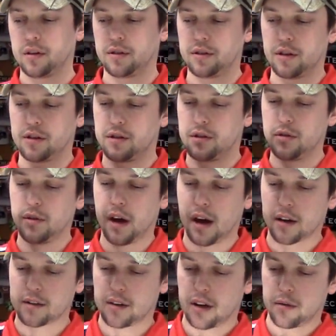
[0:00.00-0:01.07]
Just 2
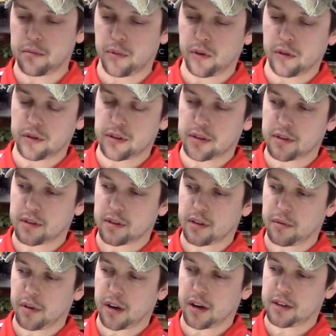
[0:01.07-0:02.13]
hex head bolts
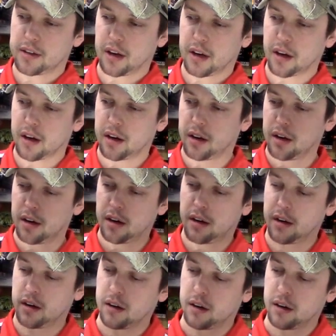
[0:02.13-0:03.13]
that we got to take out of here.